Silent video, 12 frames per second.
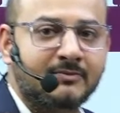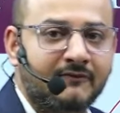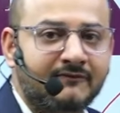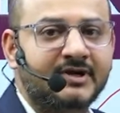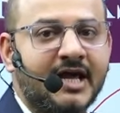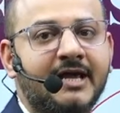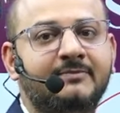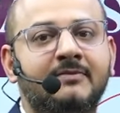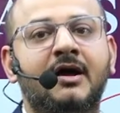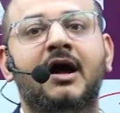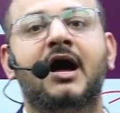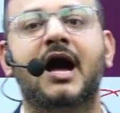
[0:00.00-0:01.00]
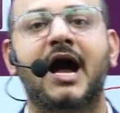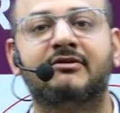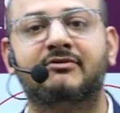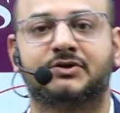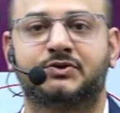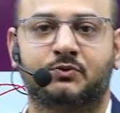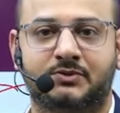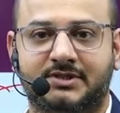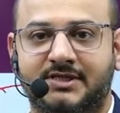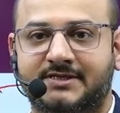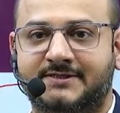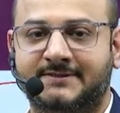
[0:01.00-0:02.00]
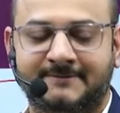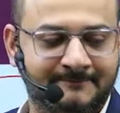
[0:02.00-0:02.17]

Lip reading: of time and resources.